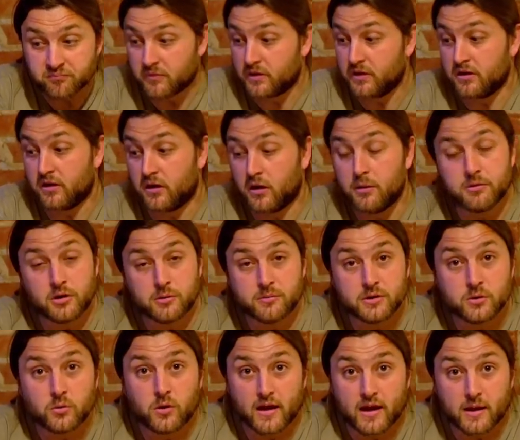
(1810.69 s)
No, I'm going to be
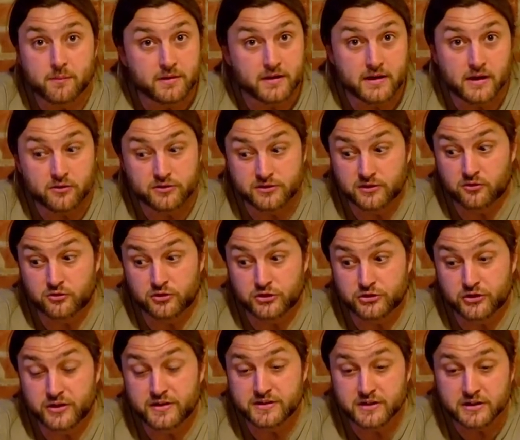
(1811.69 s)
quite happy now because I've got a
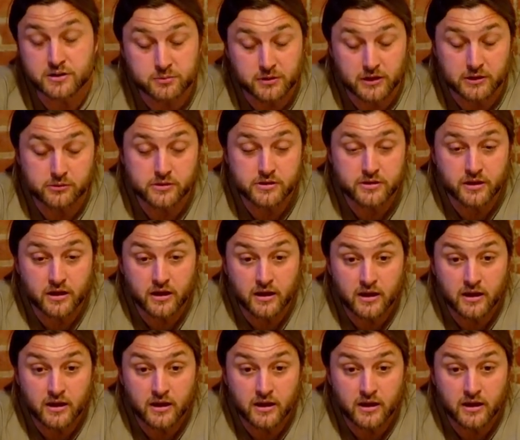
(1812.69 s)
train set to play with.